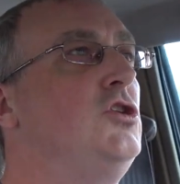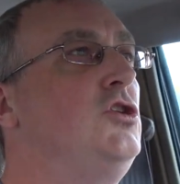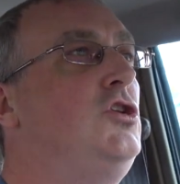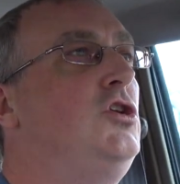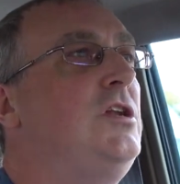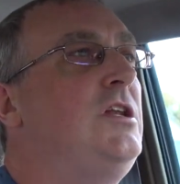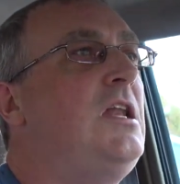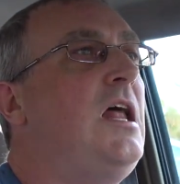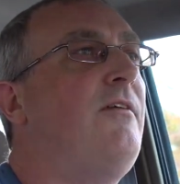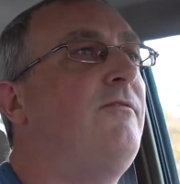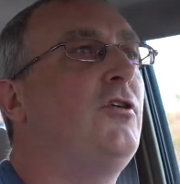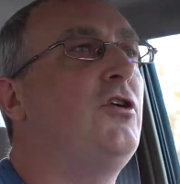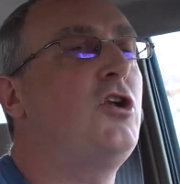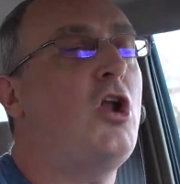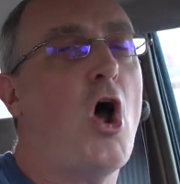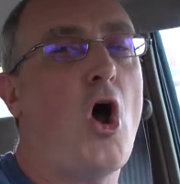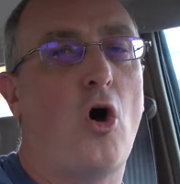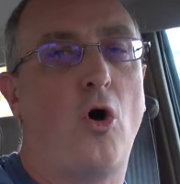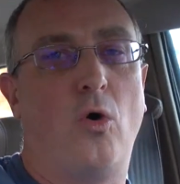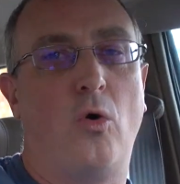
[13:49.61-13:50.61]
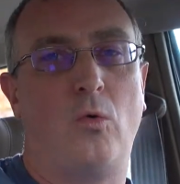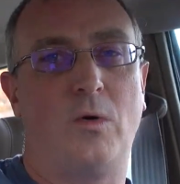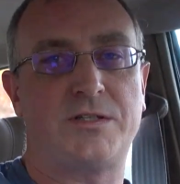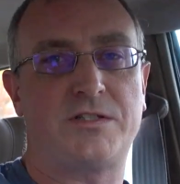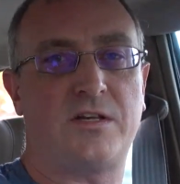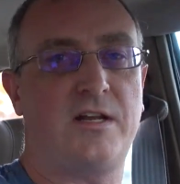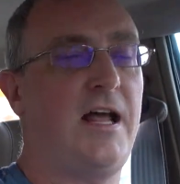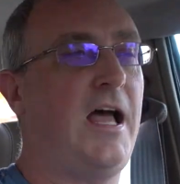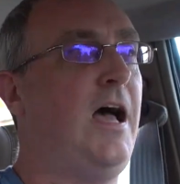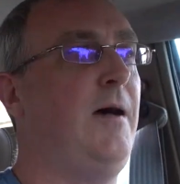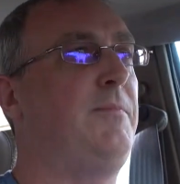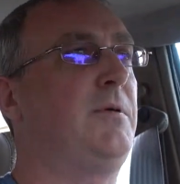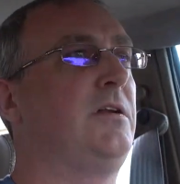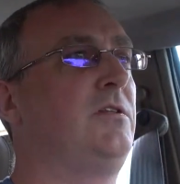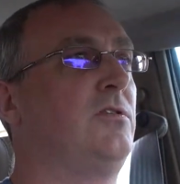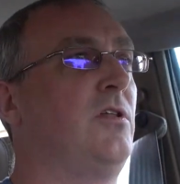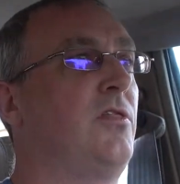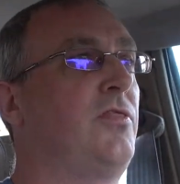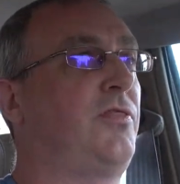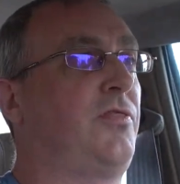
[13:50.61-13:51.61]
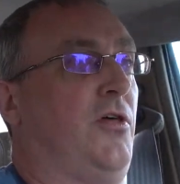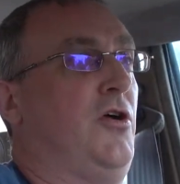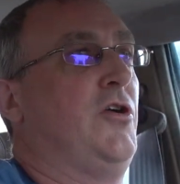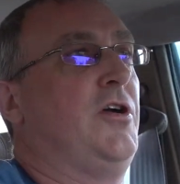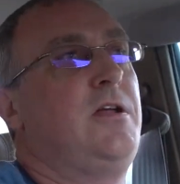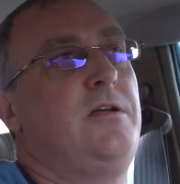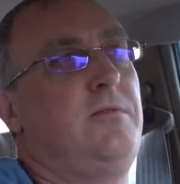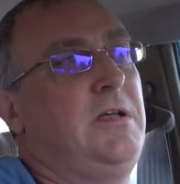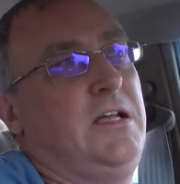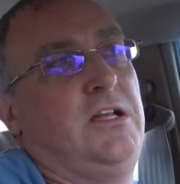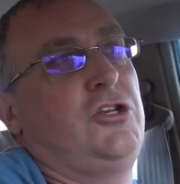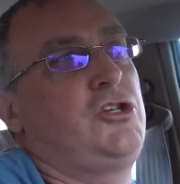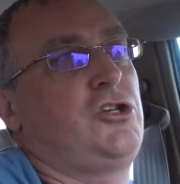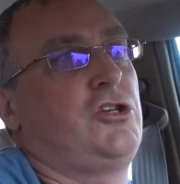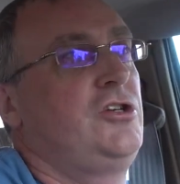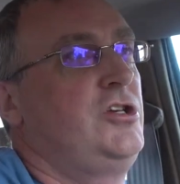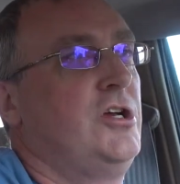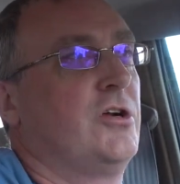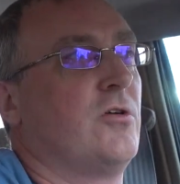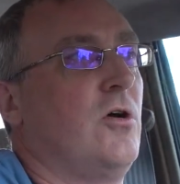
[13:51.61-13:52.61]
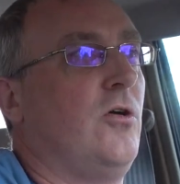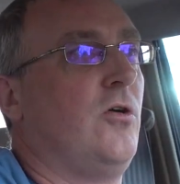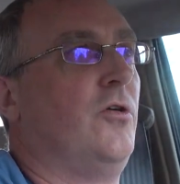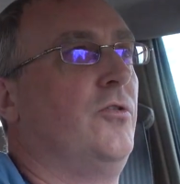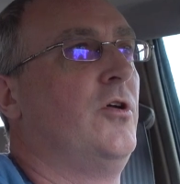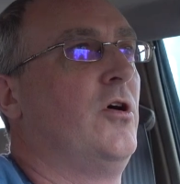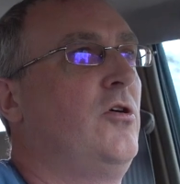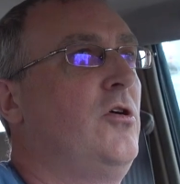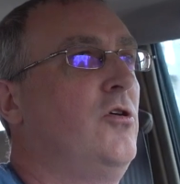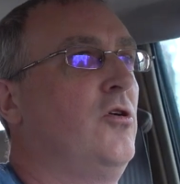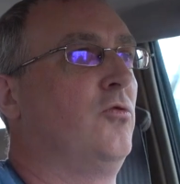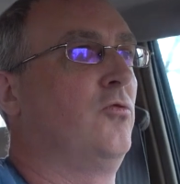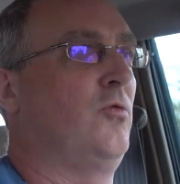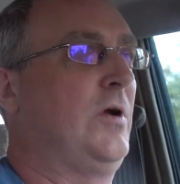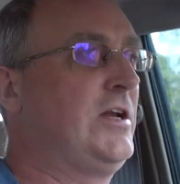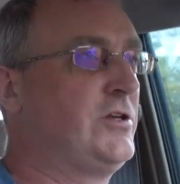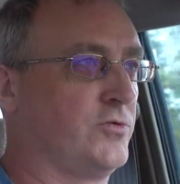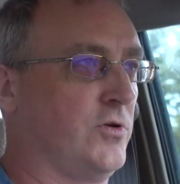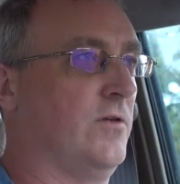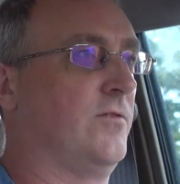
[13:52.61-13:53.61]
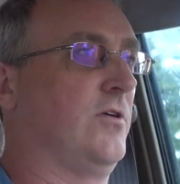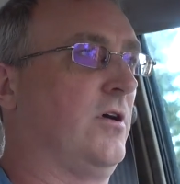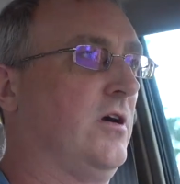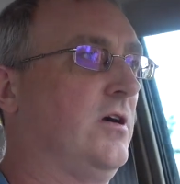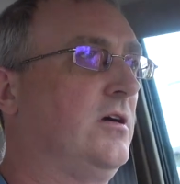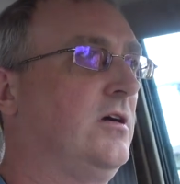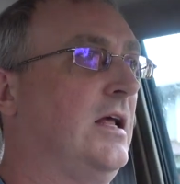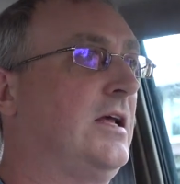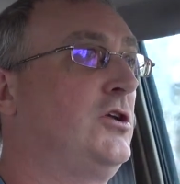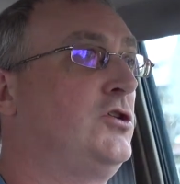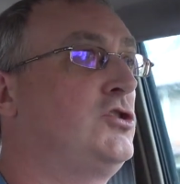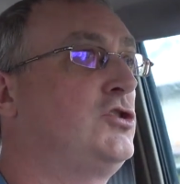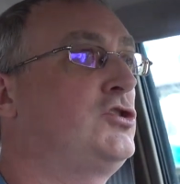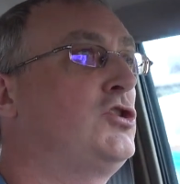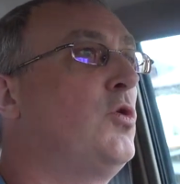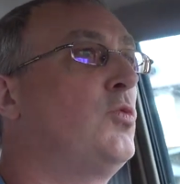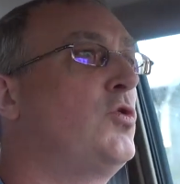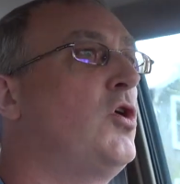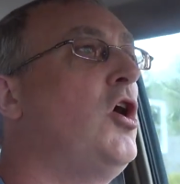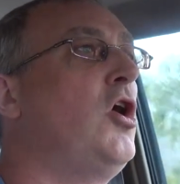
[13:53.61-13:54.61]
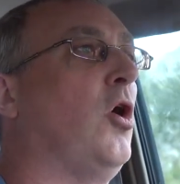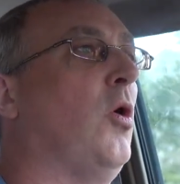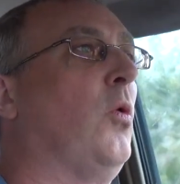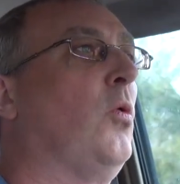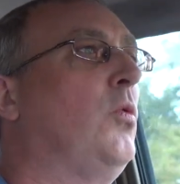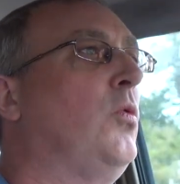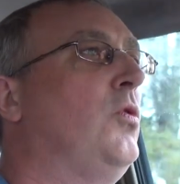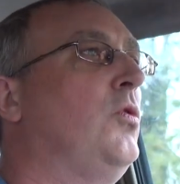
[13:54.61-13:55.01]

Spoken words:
you never know what's going to happen in the 30-ish year old Range Rover. Like, you just don't know.